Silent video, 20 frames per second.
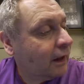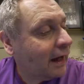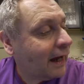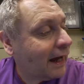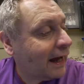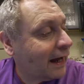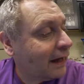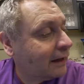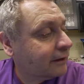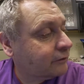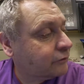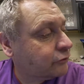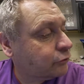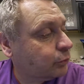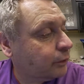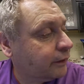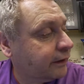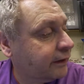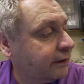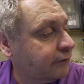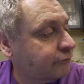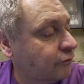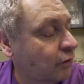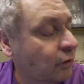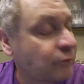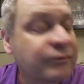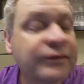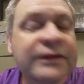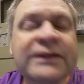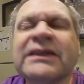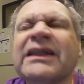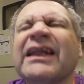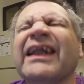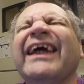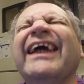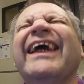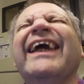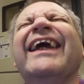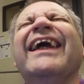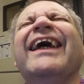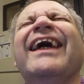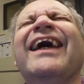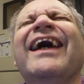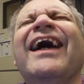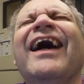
And we've obviously